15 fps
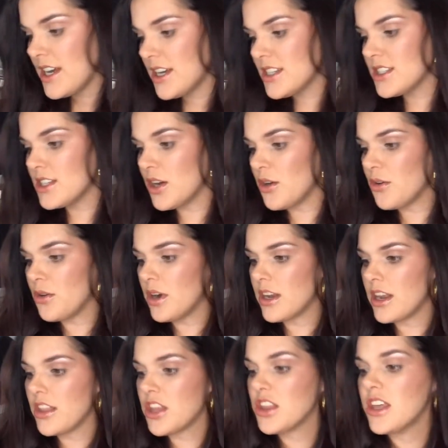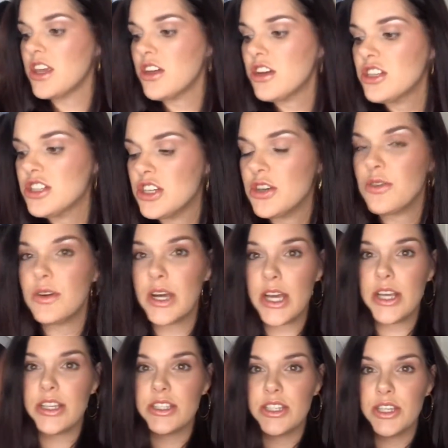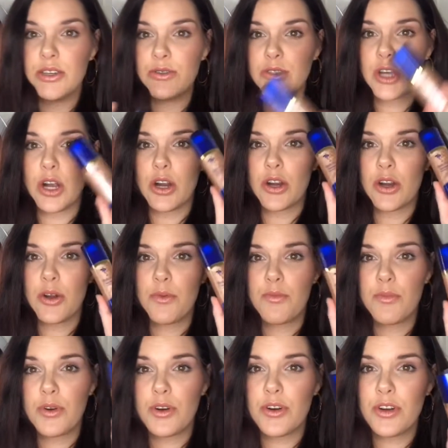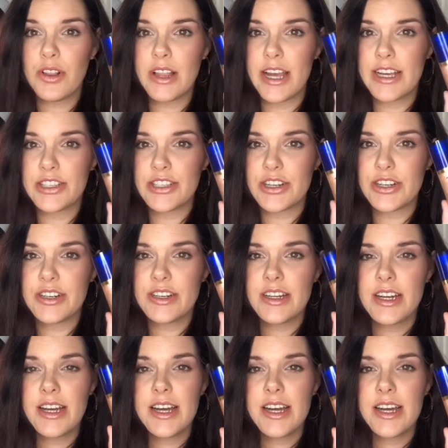So another thing you could do is use our pearlizer.